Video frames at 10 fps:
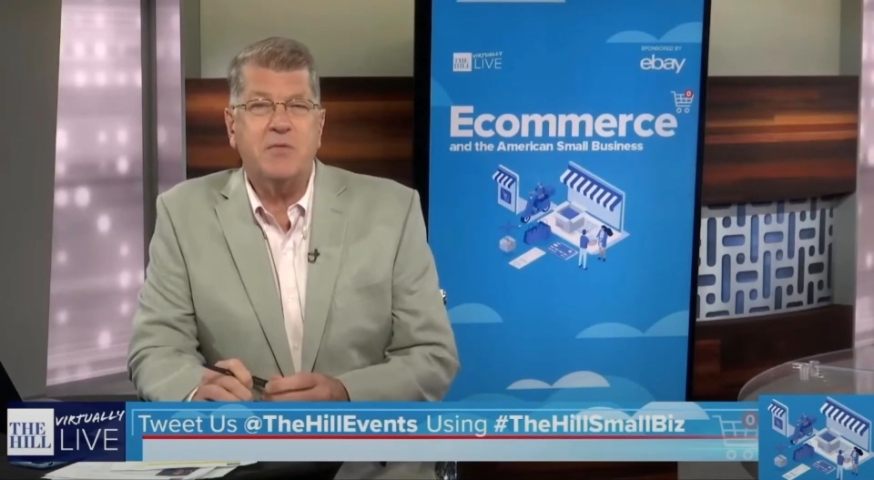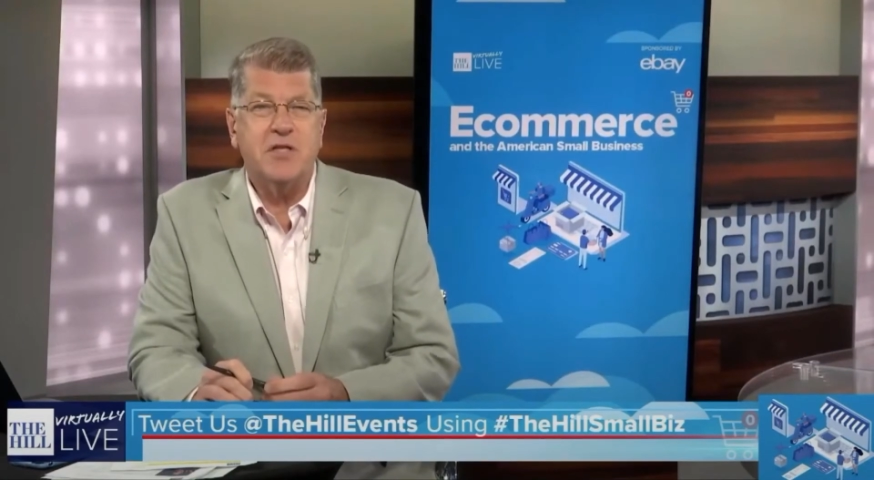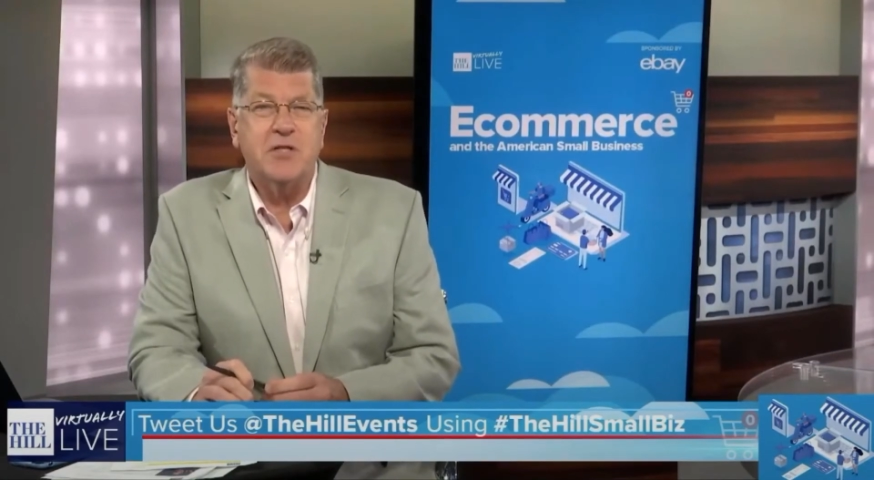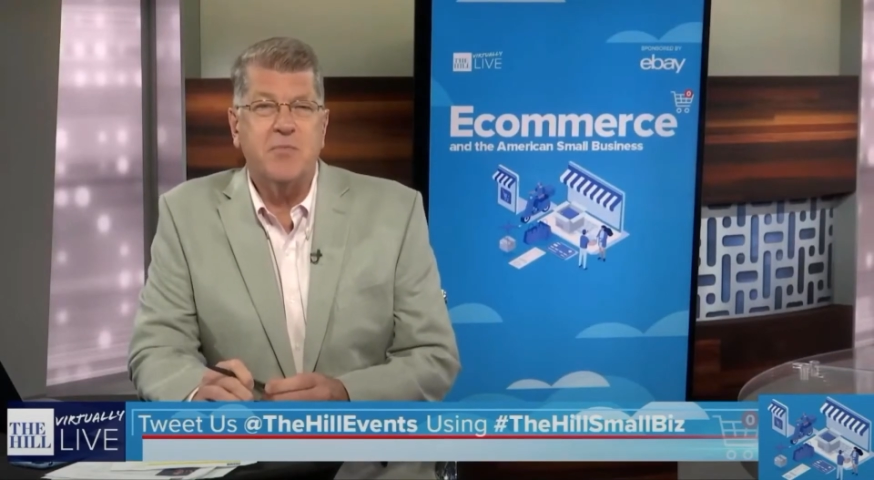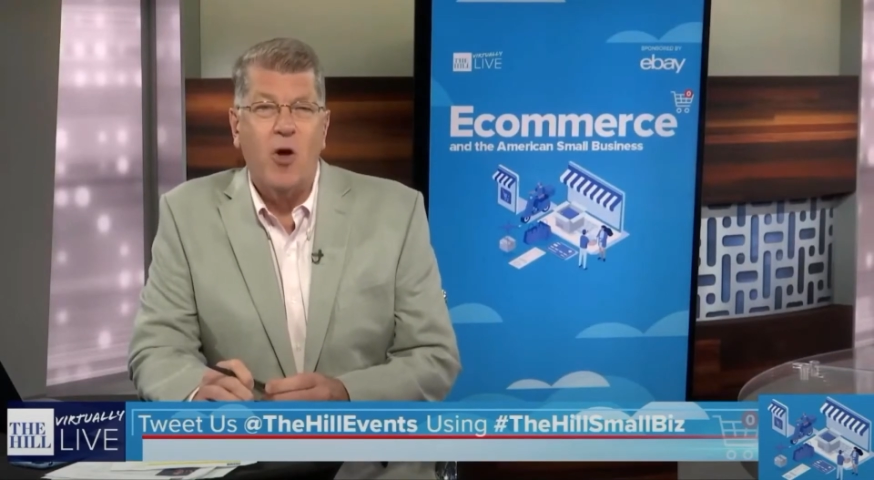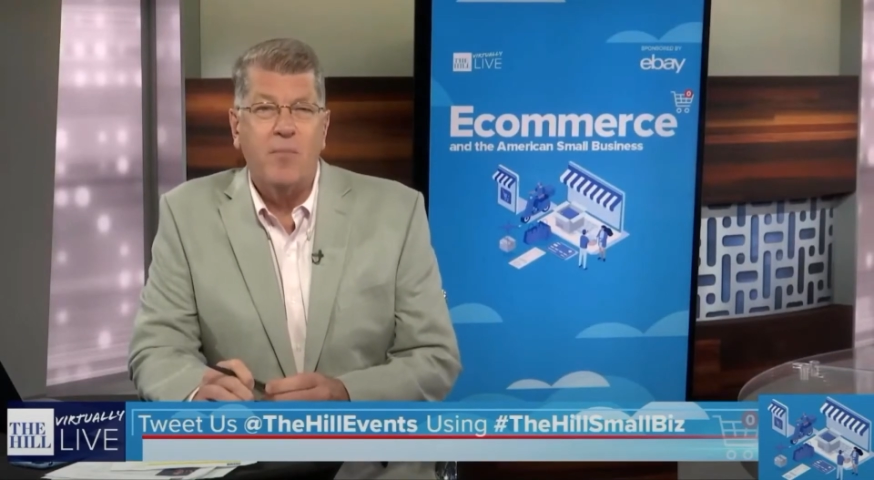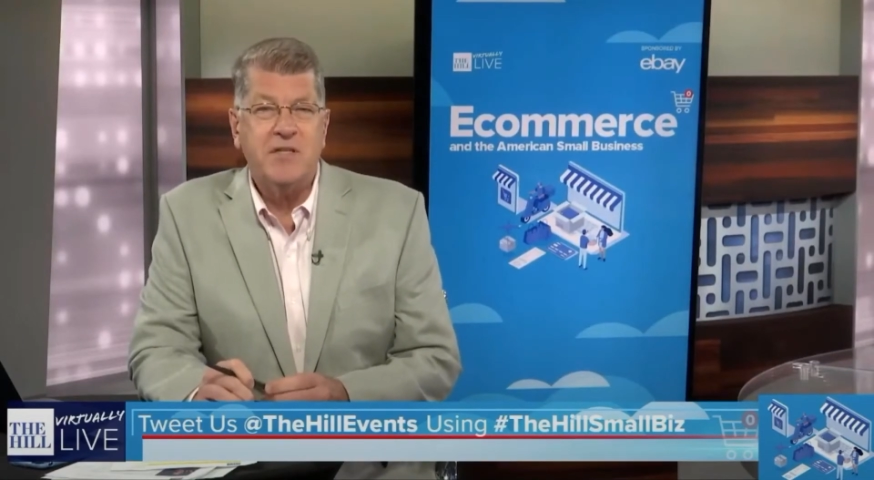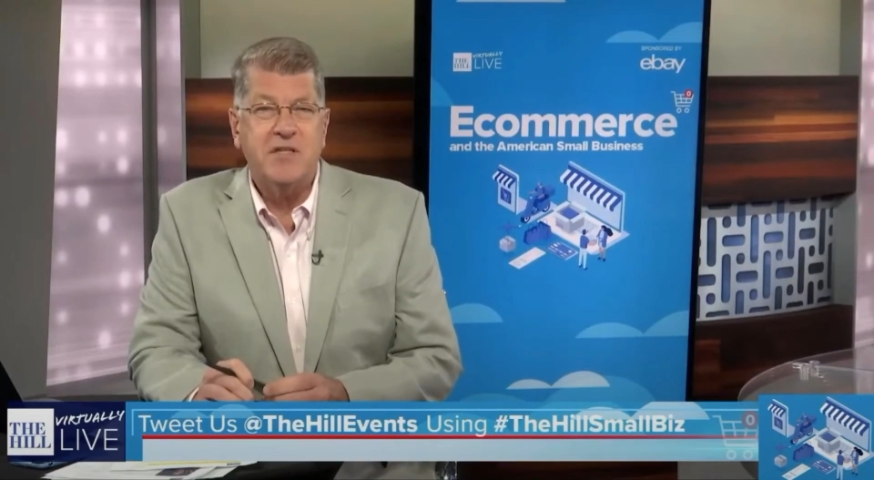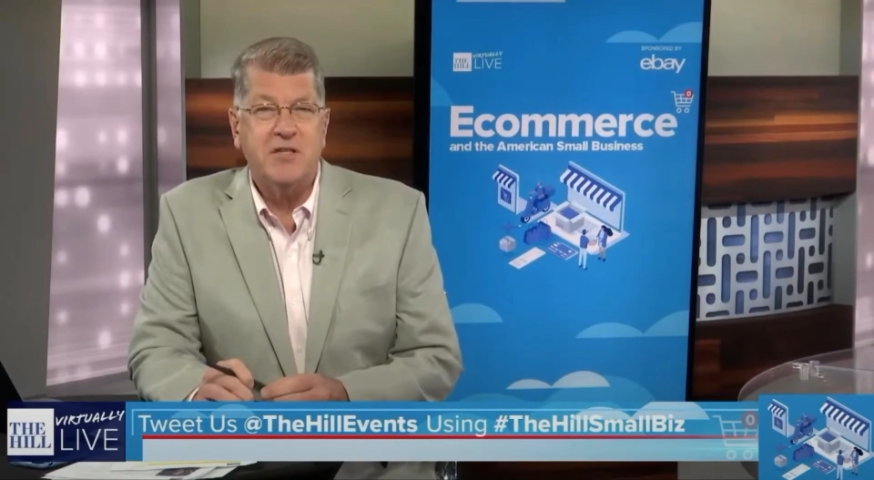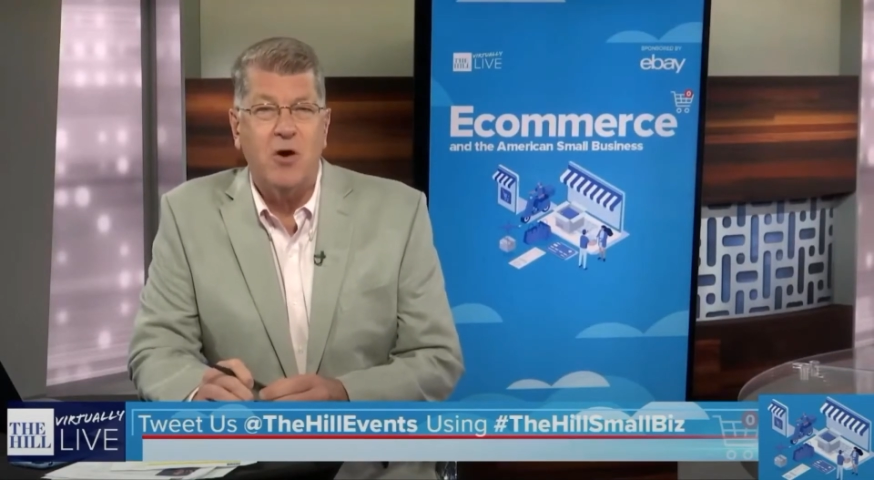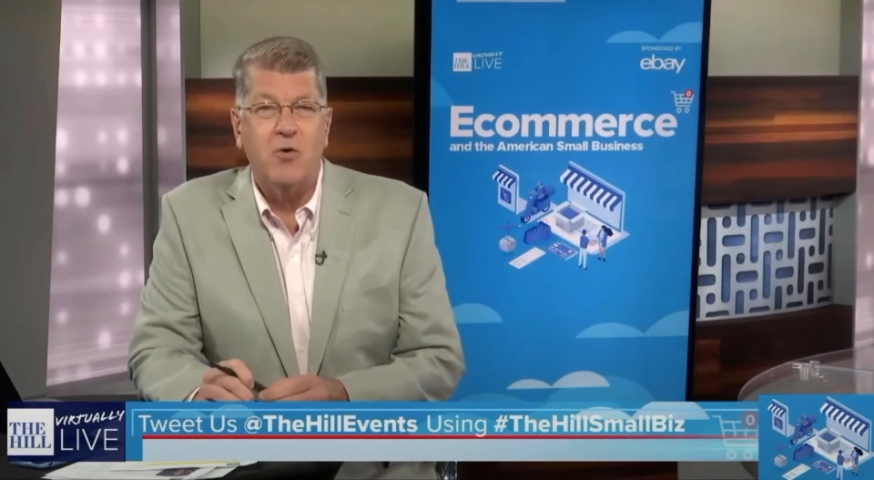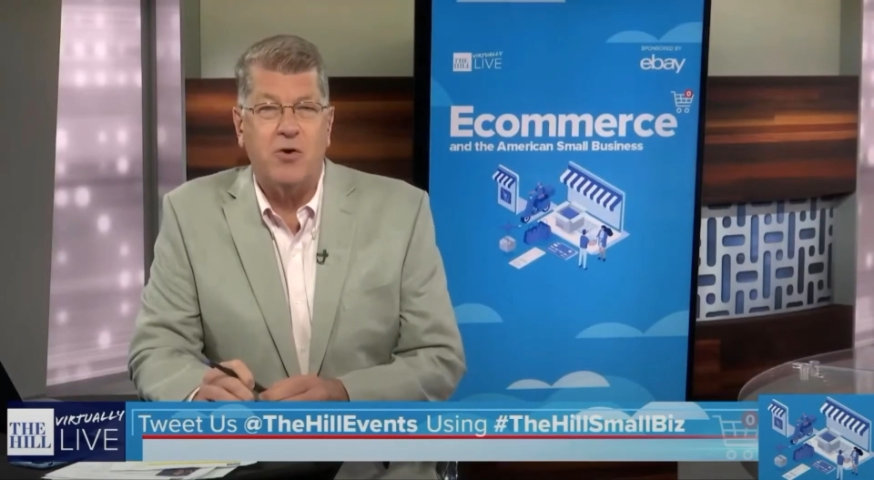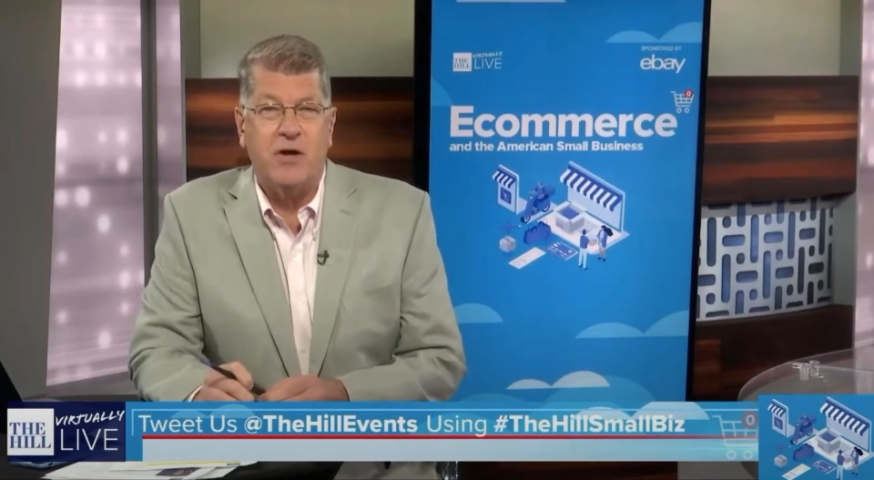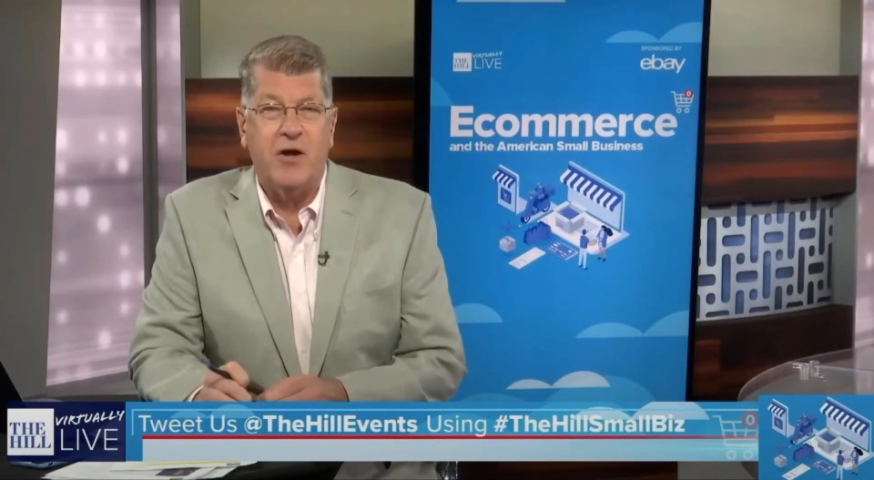he was a small business owner,